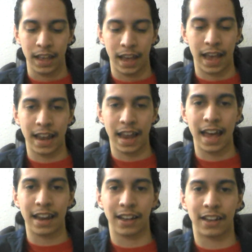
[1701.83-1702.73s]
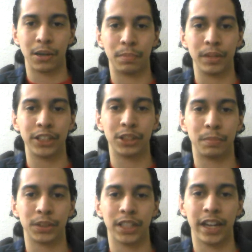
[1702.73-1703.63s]
and had a completion
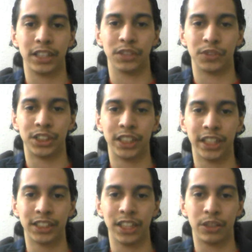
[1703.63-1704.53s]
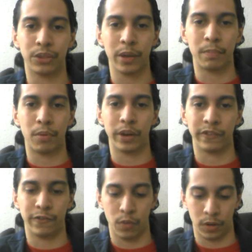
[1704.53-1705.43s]
percentage of
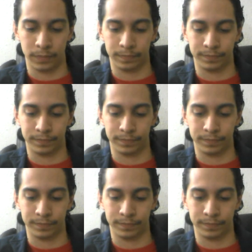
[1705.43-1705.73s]
63.4.